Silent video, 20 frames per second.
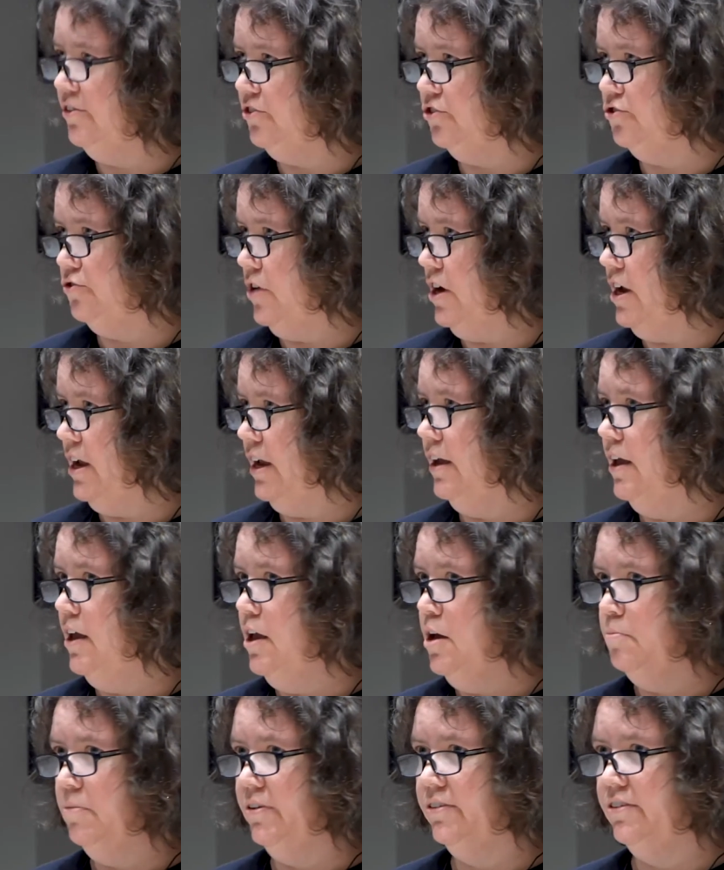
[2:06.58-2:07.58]
history,
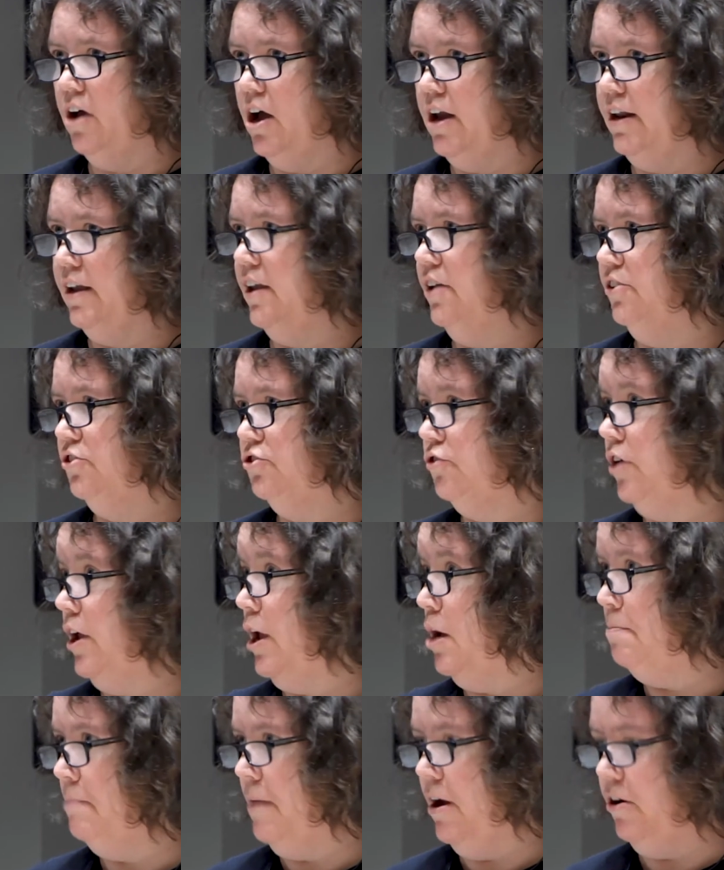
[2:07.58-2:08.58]
Masonic history,
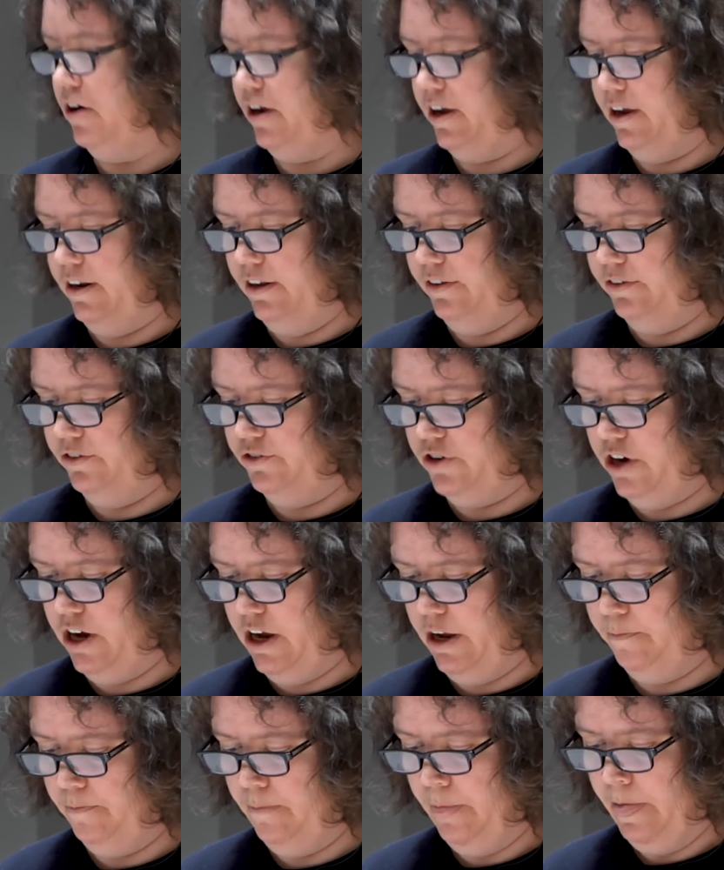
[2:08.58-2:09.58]
American
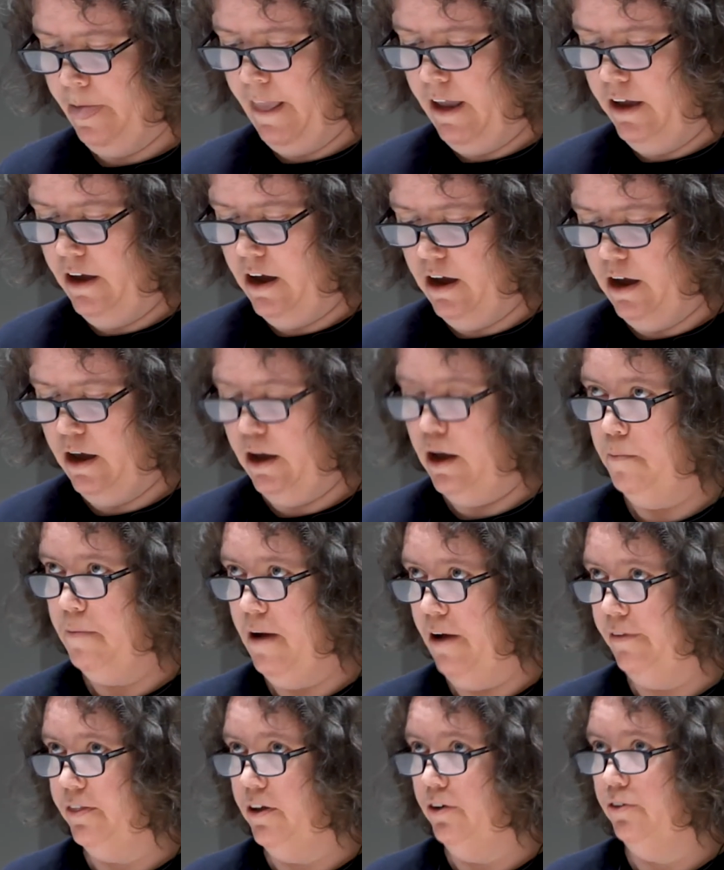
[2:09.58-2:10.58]
history?
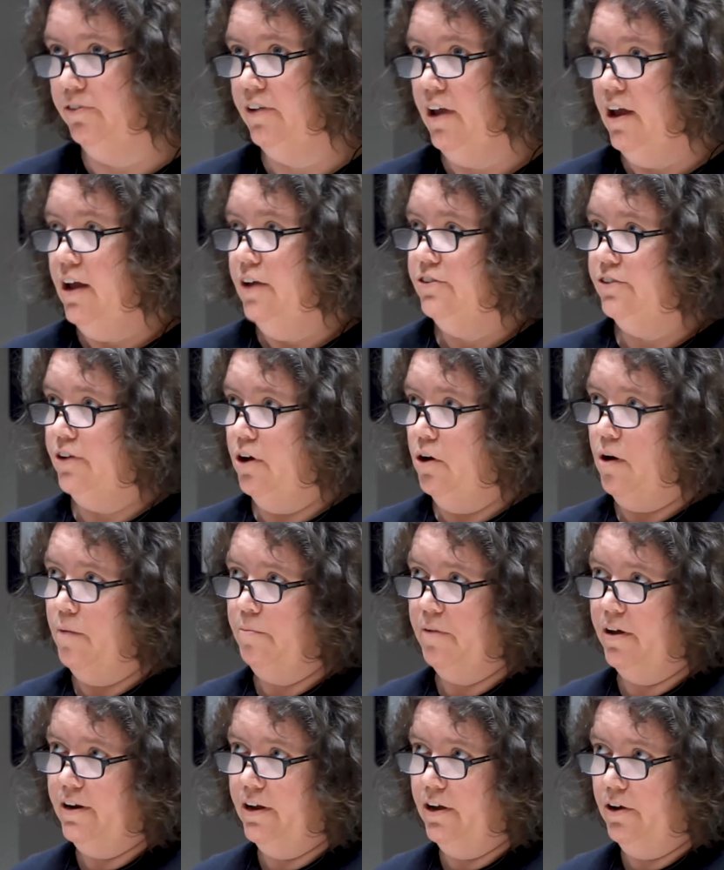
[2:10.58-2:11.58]
About those. So
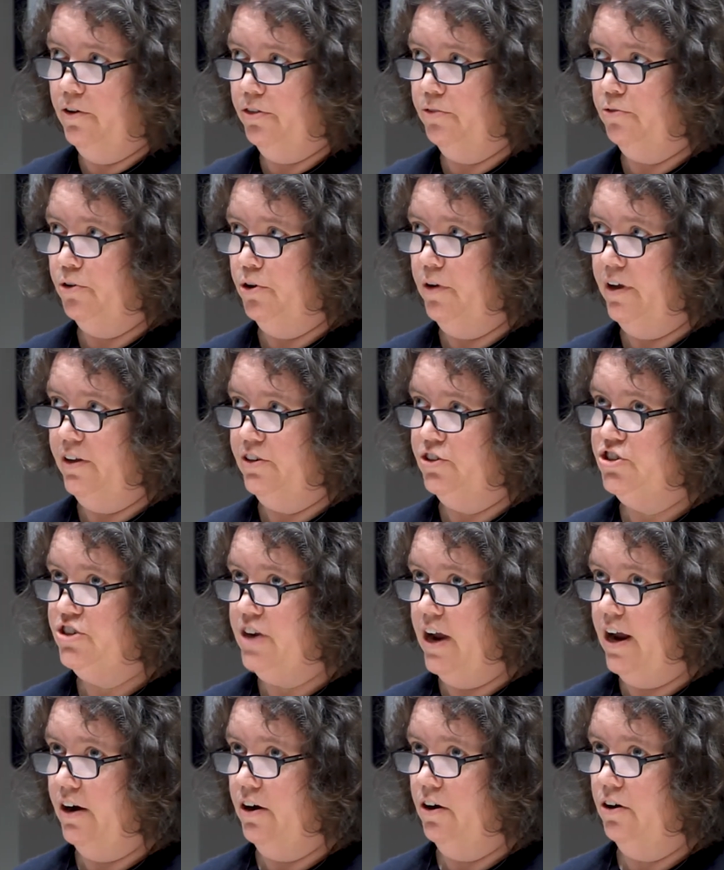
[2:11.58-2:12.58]
I'm going to go through and
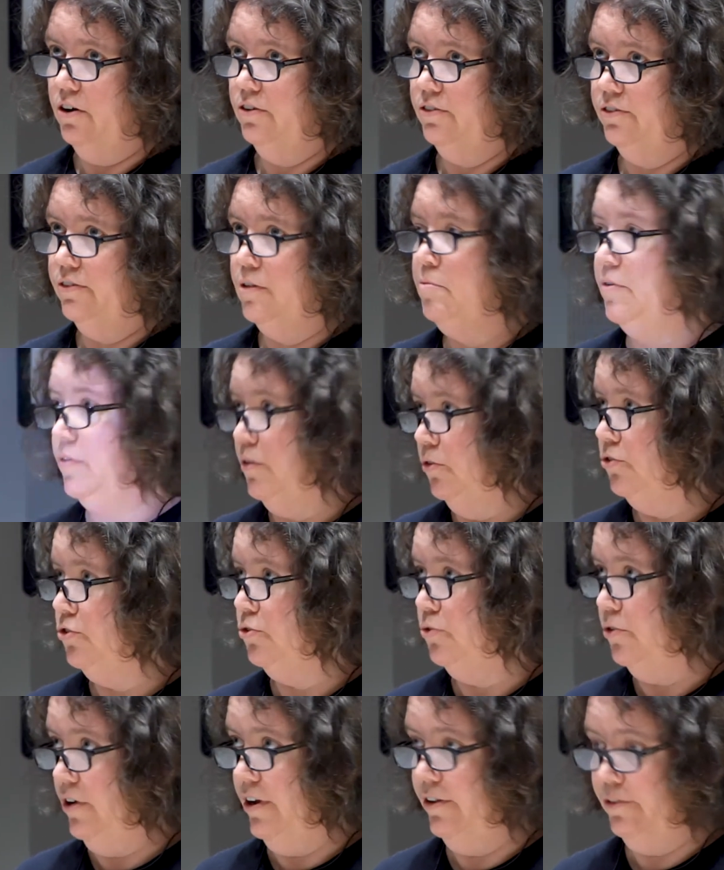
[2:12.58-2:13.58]
share some of those
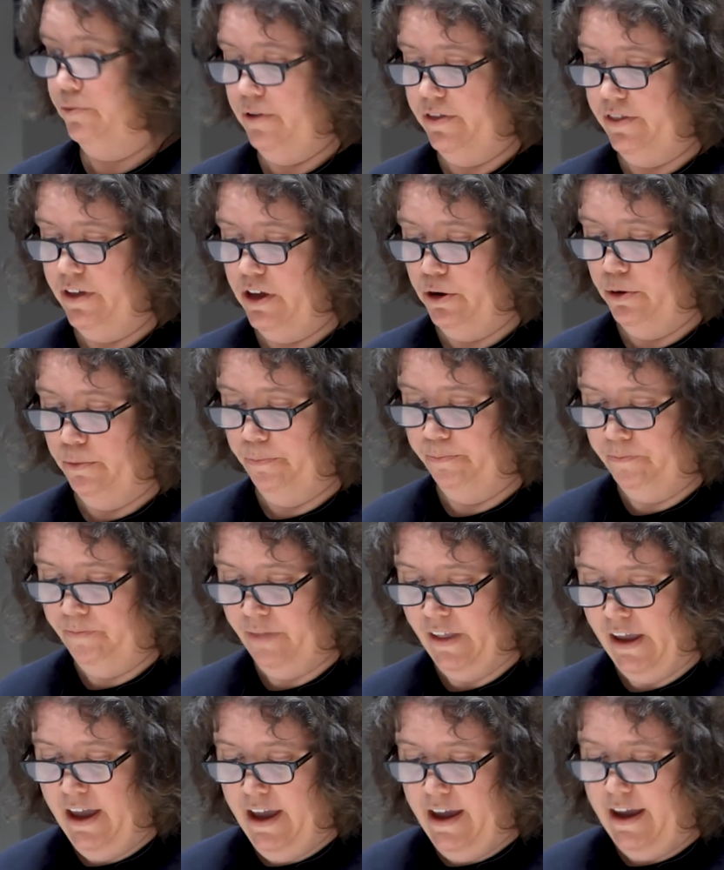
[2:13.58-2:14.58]
stories with you.
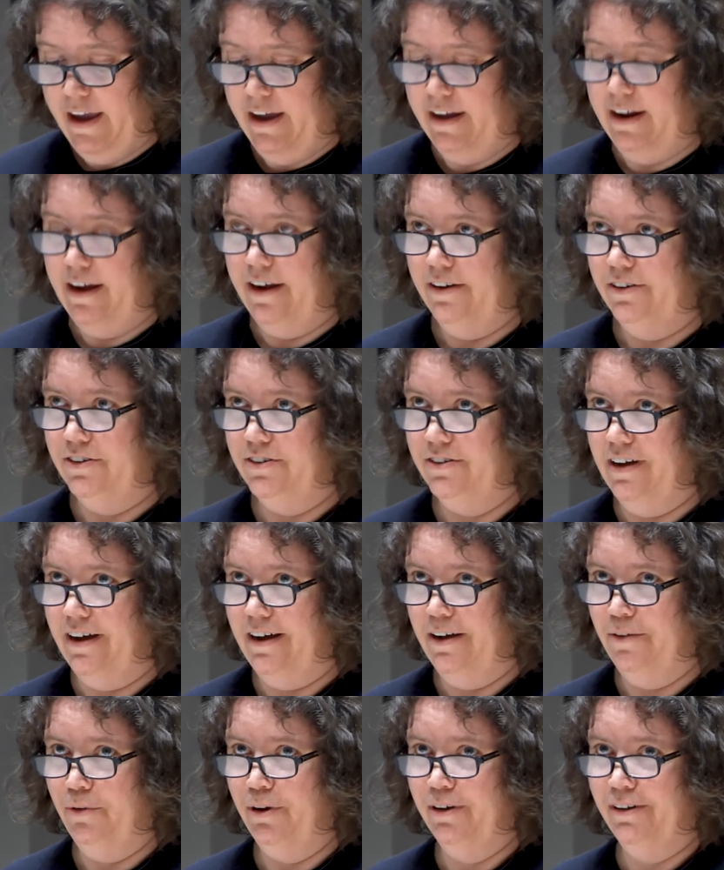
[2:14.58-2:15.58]
And
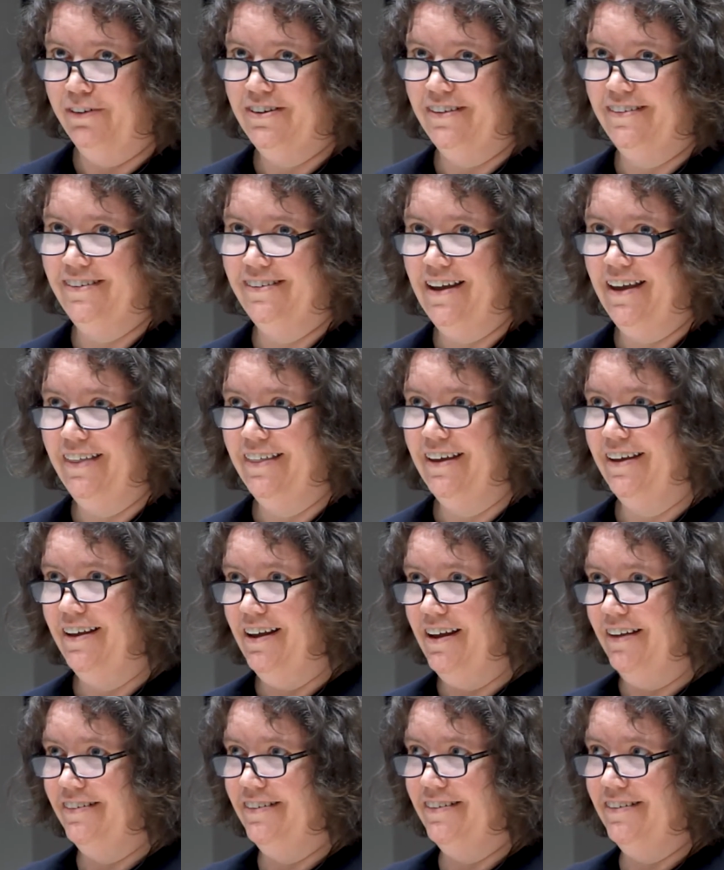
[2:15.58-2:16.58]
I will just say
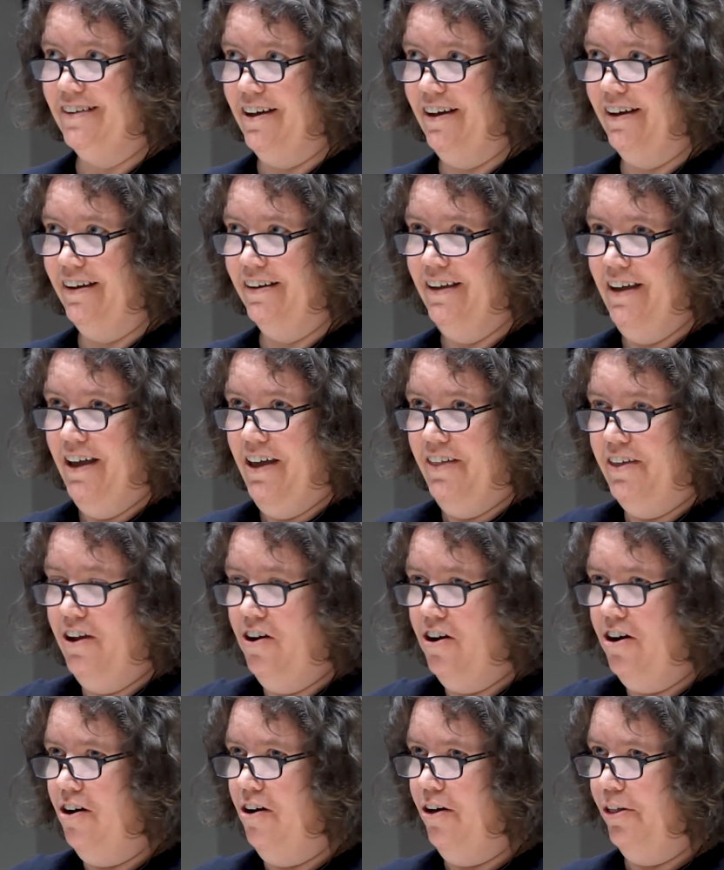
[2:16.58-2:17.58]
that they
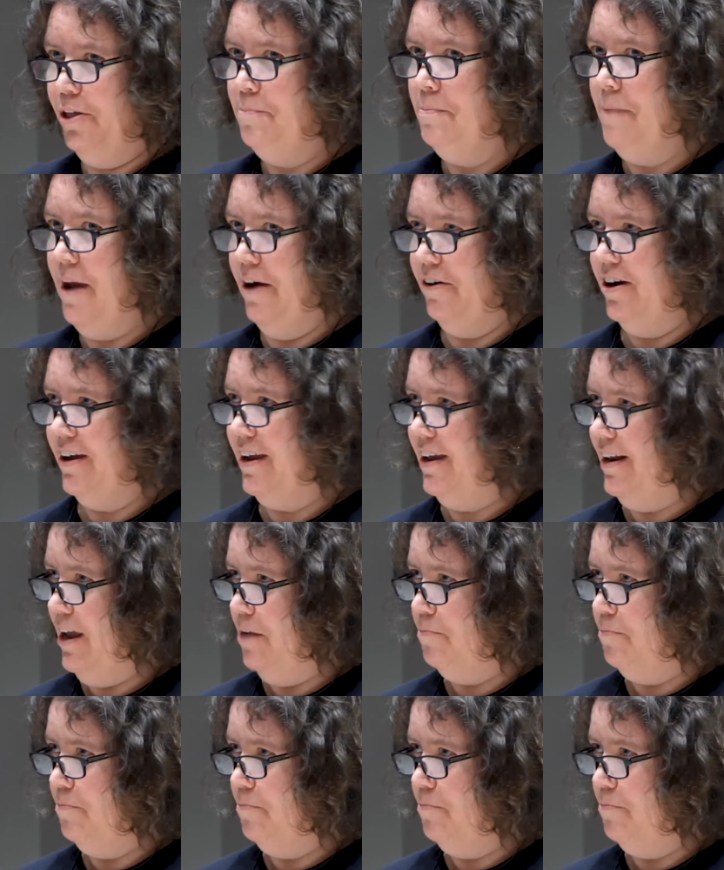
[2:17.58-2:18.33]
are all American